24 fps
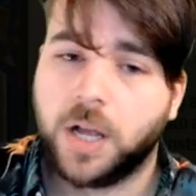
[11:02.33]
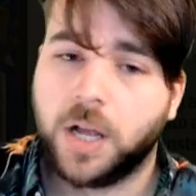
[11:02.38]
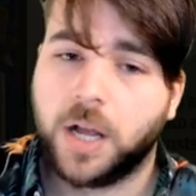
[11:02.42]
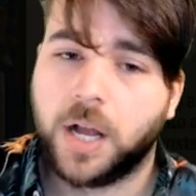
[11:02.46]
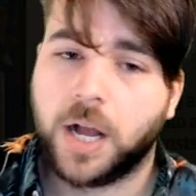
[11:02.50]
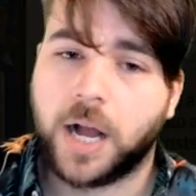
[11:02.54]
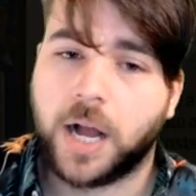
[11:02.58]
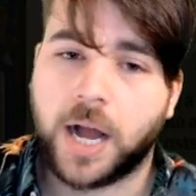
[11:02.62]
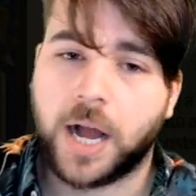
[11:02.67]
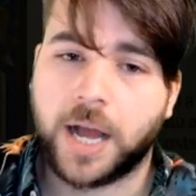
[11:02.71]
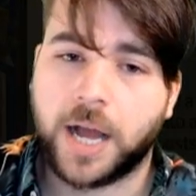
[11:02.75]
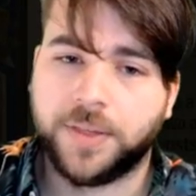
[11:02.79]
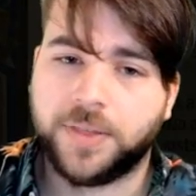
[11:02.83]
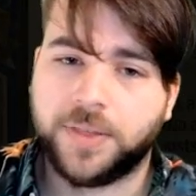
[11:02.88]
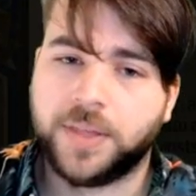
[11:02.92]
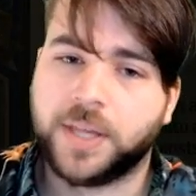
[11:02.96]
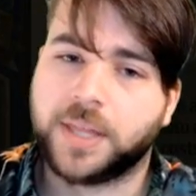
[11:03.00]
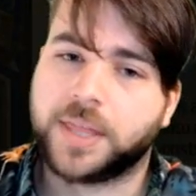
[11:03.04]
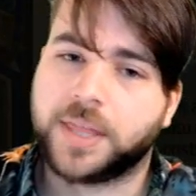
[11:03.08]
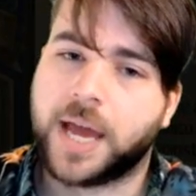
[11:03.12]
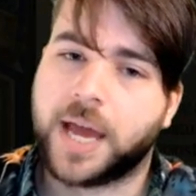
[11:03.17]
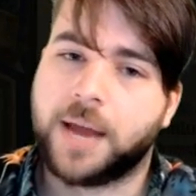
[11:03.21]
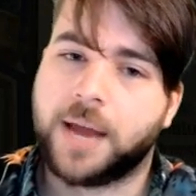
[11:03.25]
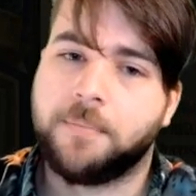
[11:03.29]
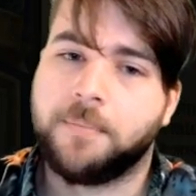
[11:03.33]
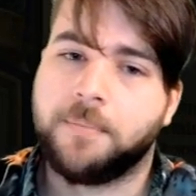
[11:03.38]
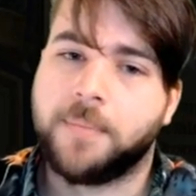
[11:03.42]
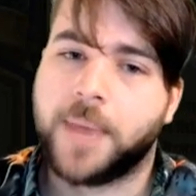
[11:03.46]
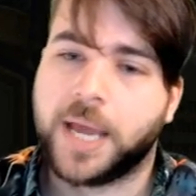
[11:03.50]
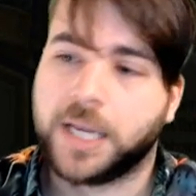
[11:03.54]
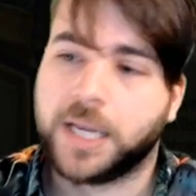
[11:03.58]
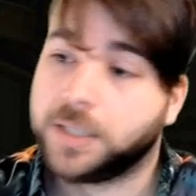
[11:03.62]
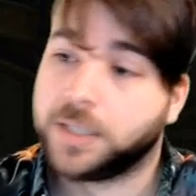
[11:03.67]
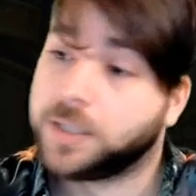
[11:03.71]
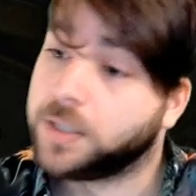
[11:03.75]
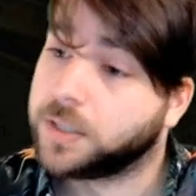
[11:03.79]
I think that
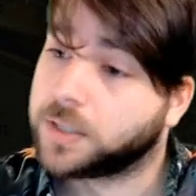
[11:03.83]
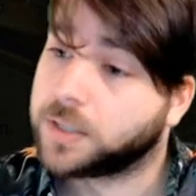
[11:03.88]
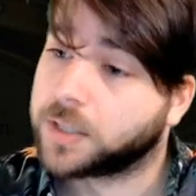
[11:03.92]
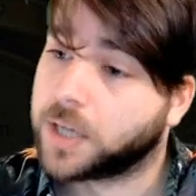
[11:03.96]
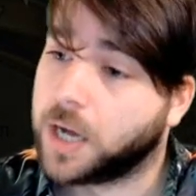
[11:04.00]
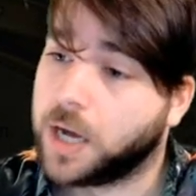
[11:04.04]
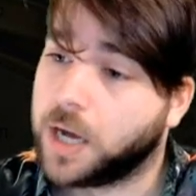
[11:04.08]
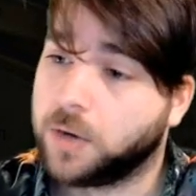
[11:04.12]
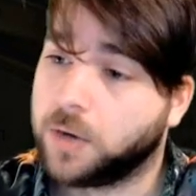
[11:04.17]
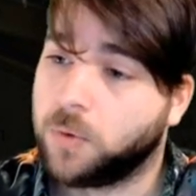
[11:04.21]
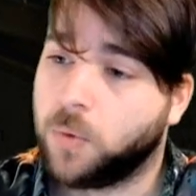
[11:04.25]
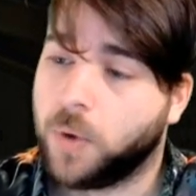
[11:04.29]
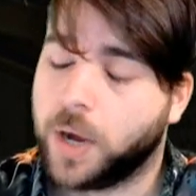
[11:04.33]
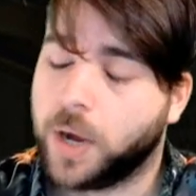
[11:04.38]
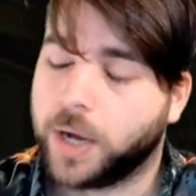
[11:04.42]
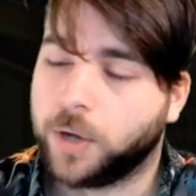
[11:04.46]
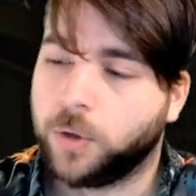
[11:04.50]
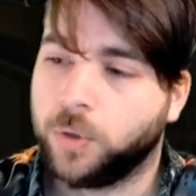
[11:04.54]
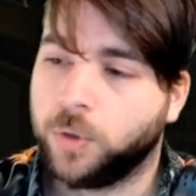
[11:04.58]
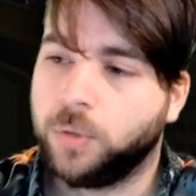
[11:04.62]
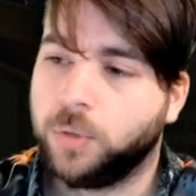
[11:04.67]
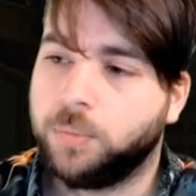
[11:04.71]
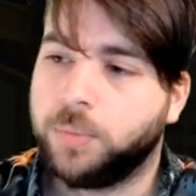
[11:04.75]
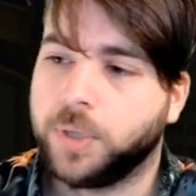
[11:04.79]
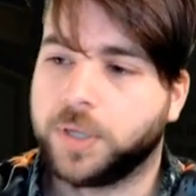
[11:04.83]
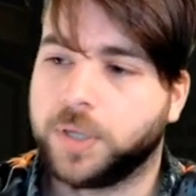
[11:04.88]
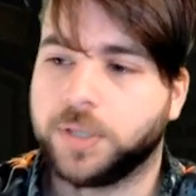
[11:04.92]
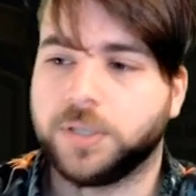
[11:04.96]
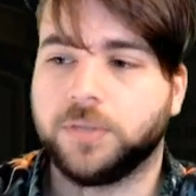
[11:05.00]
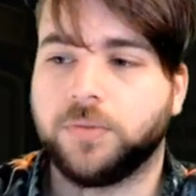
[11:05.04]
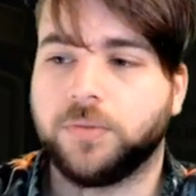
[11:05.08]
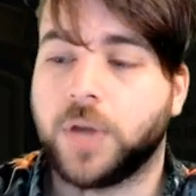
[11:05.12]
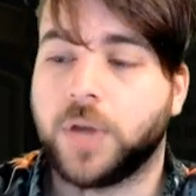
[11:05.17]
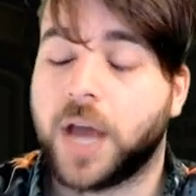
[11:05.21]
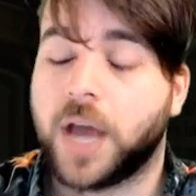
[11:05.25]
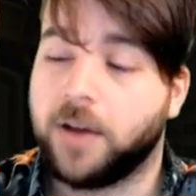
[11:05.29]
makes this card quite good, because
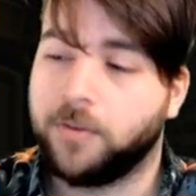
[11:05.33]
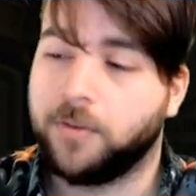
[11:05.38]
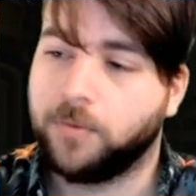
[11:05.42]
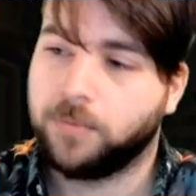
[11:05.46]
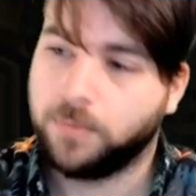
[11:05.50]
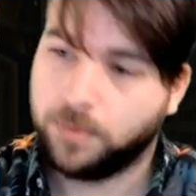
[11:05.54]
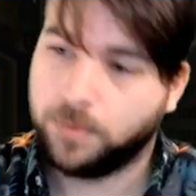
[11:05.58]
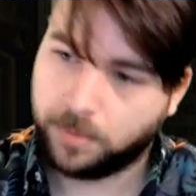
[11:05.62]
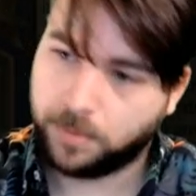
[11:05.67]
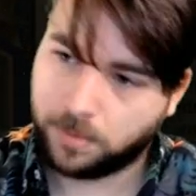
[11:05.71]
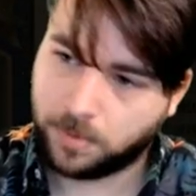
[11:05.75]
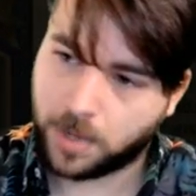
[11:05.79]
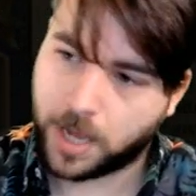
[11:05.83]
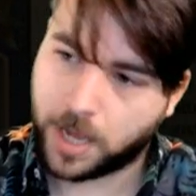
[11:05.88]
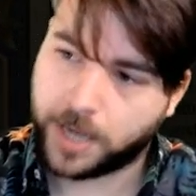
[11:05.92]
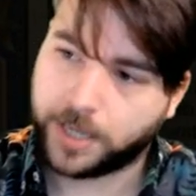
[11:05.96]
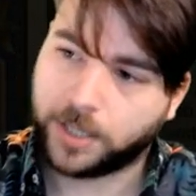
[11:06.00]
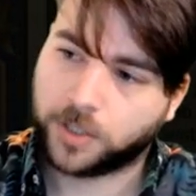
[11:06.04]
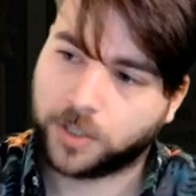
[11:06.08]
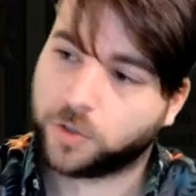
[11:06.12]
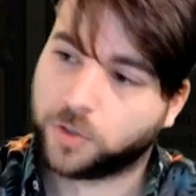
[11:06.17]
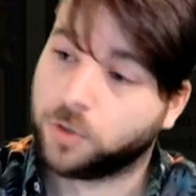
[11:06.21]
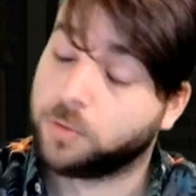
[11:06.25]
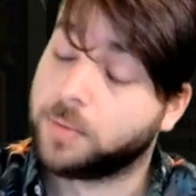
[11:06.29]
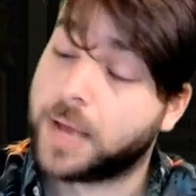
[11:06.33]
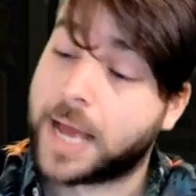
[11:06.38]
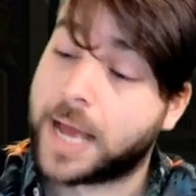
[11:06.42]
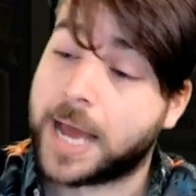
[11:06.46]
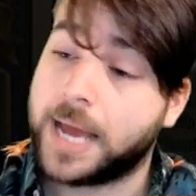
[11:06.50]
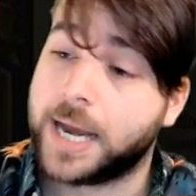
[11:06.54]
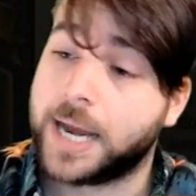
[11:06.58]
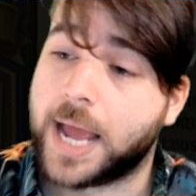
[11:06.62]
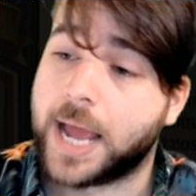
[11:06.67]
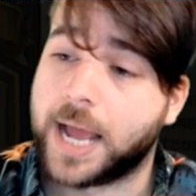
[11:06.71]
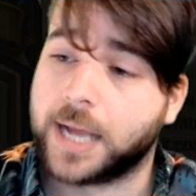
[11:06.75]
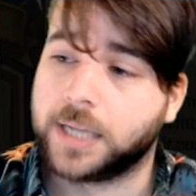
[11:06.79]
if you have Lightning Storm
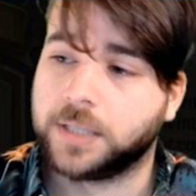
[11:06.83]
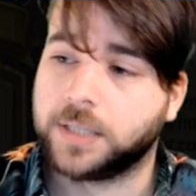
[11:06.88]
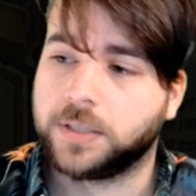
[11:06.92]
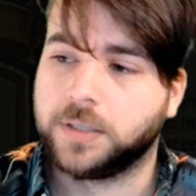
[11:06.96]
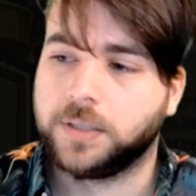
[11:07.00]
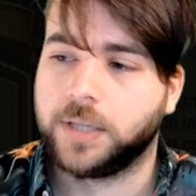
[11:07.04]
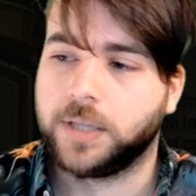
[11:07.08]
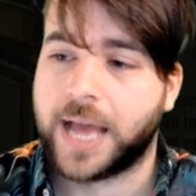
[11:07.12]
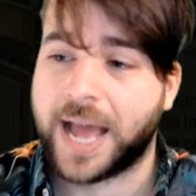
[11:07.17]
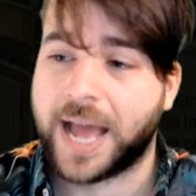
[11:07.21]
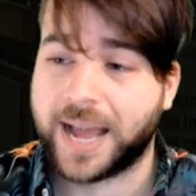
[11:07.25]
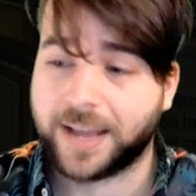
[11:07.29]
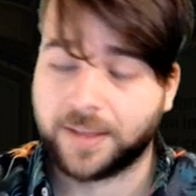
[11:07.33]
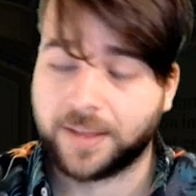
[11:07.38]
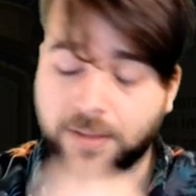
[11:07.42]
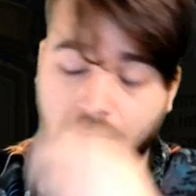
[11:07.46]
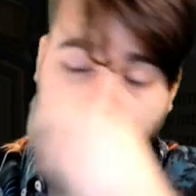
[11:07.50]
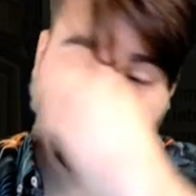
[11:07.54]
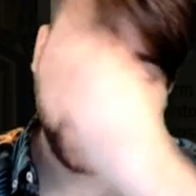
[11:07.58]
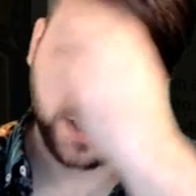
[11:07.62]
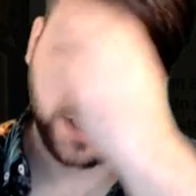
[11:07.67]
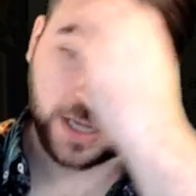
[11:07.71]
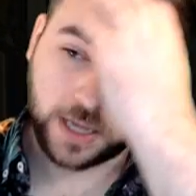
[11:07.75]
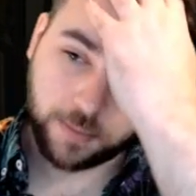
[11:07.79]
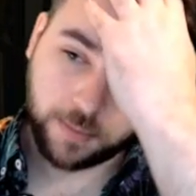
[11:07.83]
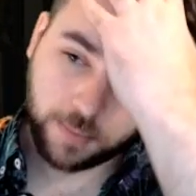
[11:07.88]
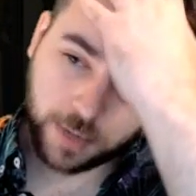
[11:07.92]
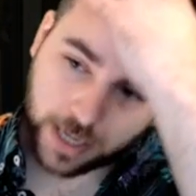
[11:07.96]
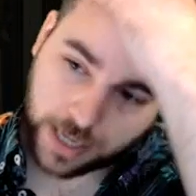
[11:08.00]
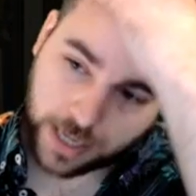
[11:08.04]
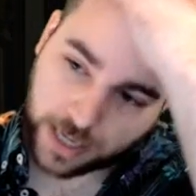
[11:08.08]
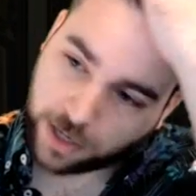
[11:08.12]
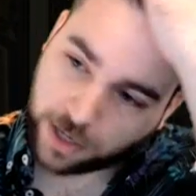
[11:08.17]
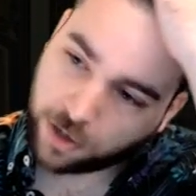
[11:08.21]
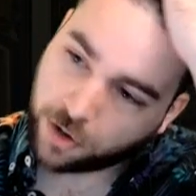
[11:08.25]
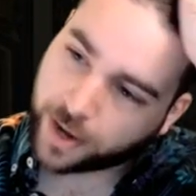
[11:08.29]
and Hagatha's Scheme
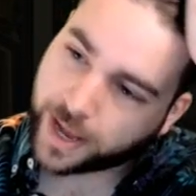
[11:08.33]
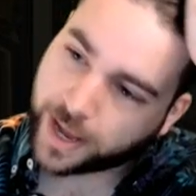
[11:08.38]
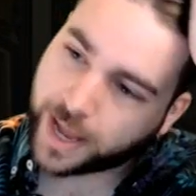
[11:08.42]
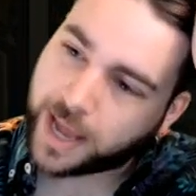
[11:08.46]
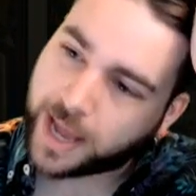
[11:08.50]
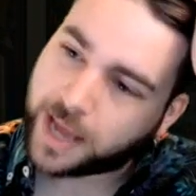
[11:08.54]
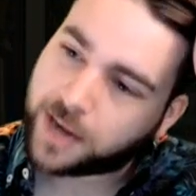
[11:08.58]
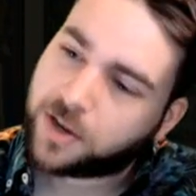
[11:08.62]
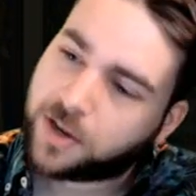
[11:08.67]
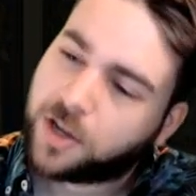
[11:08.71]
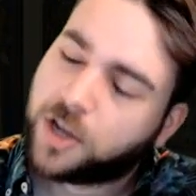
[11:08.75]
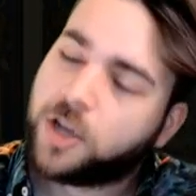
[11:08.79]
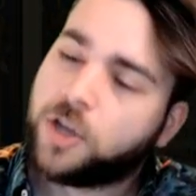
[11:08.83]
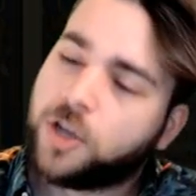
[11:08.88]
in your hand,